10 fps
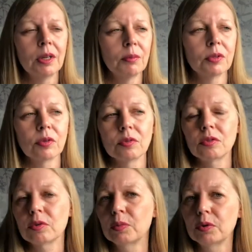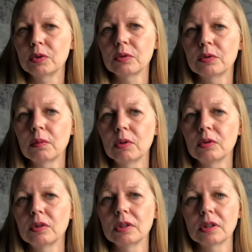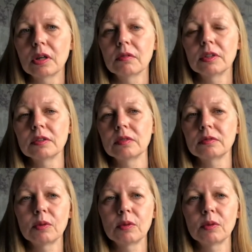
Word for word: My son's just moved up from London and got rid of